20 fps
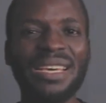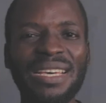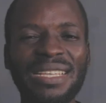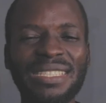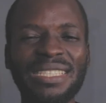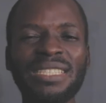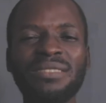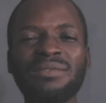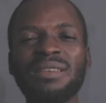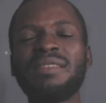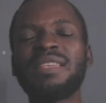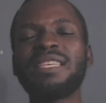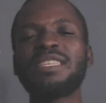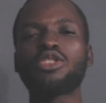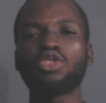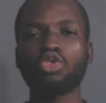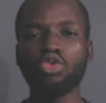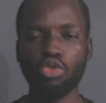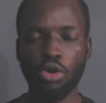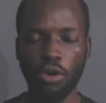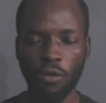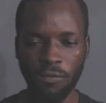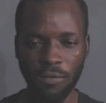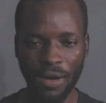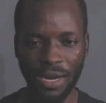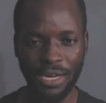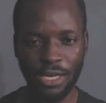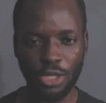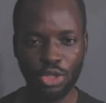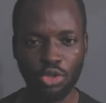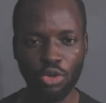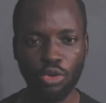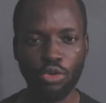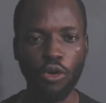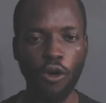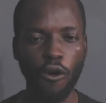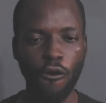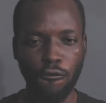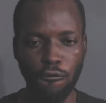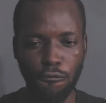it gives them this strong
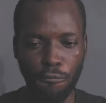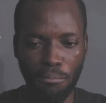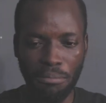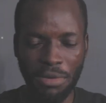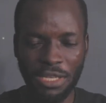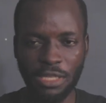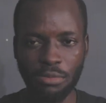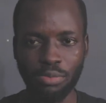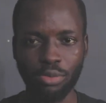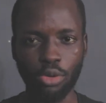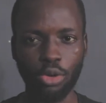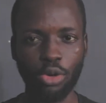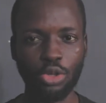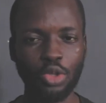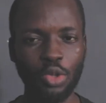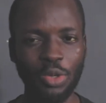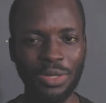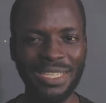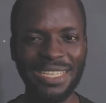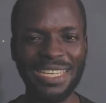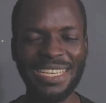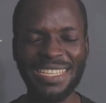foundation of meat production.